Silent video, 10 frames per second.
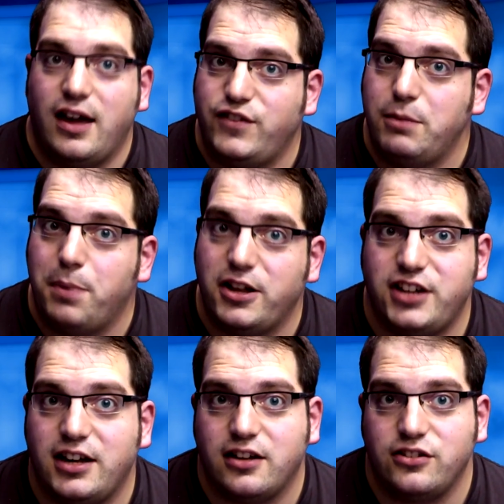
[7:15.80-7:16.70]
If your
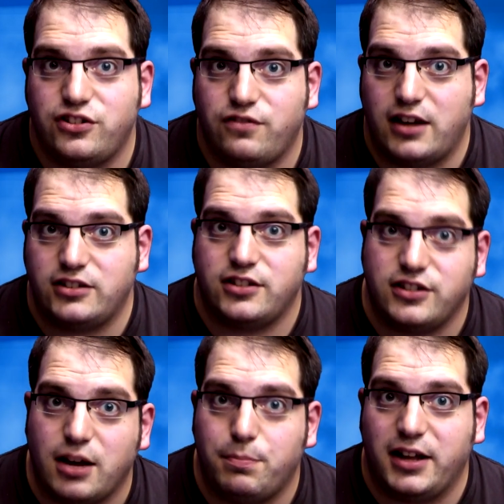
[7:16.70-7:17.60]
budget can stretch to
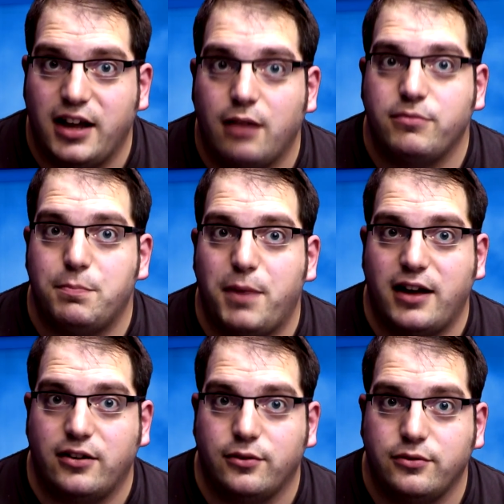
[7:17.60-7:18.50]
doubling up the
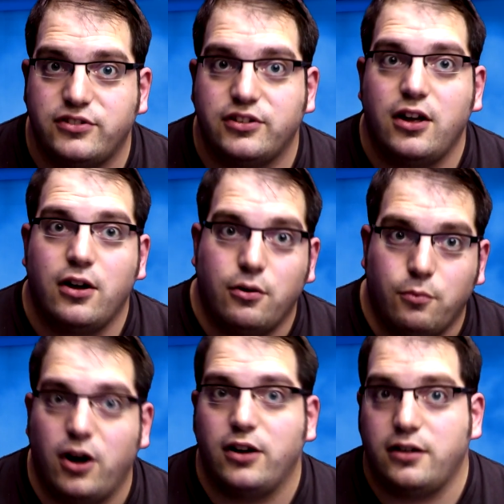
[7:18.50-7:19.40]
panels,
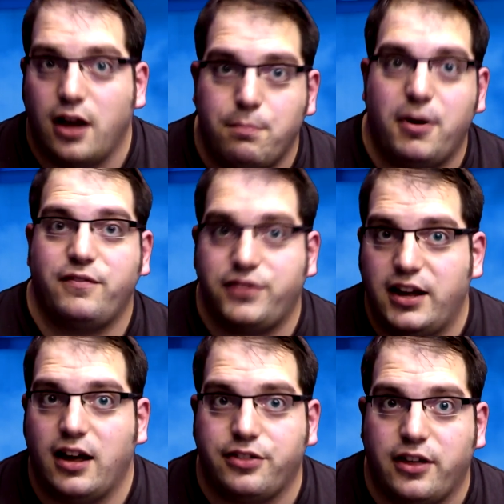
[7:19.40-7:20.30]
one above
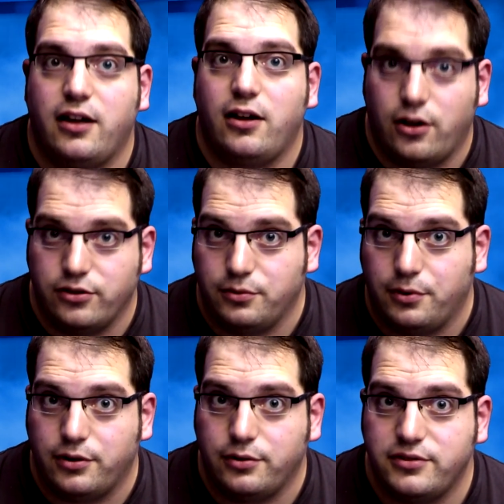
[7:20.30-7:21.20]
the other on the
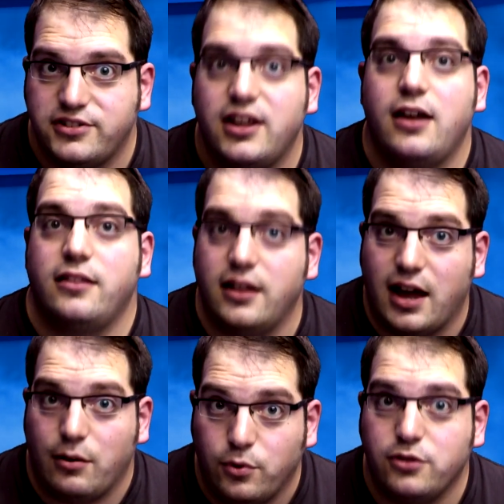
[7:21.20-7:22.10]
walls, then
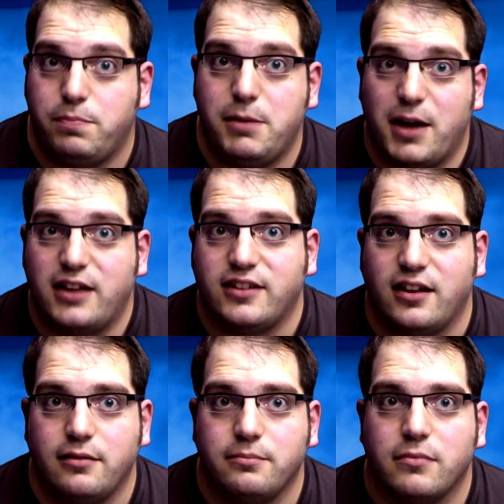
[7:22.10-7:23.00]
that would be
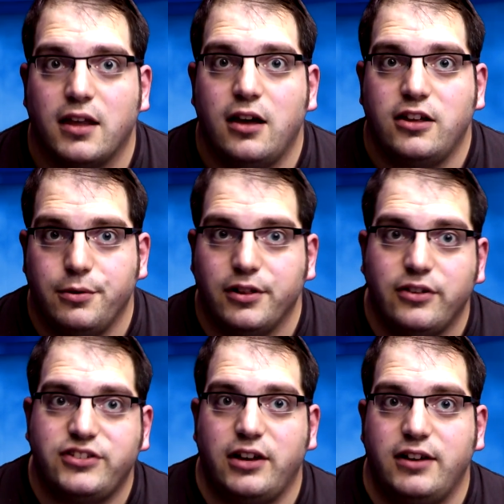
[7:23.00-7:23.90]
better. You
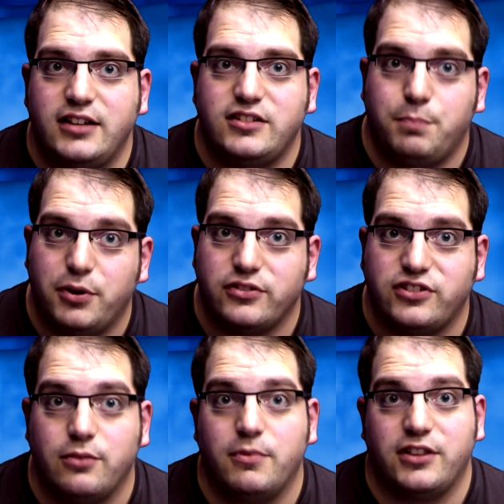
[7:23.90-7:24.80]
also need to put
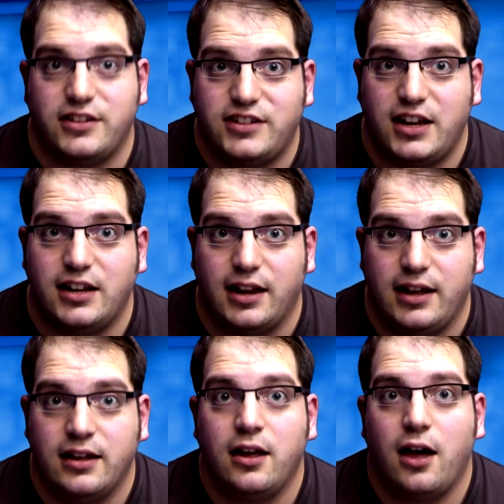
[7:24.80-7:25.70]
some on the
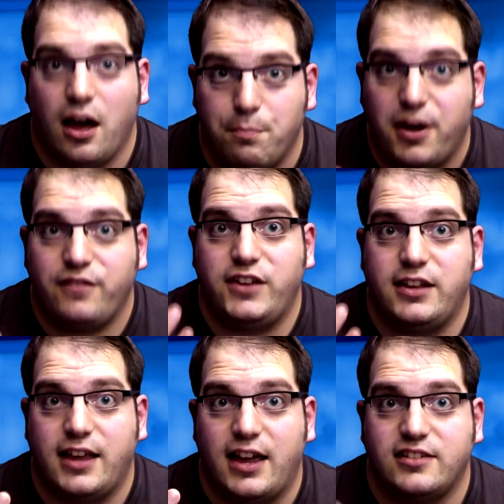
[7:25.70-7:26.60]
ceiling above
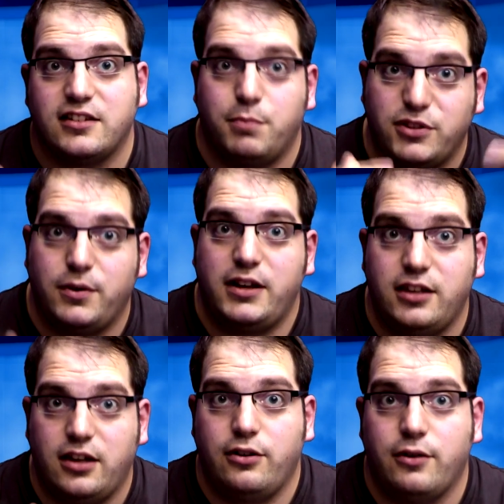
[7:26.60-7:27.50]
your desk
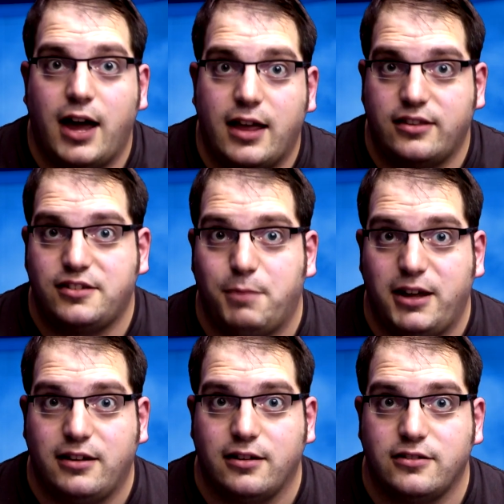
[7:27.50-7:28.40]
between you and the
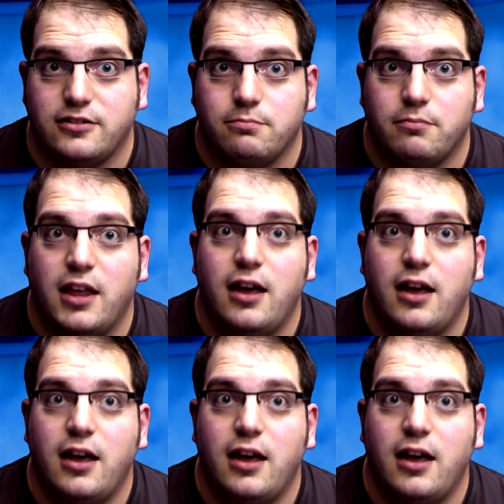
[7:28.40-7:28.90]
speakers.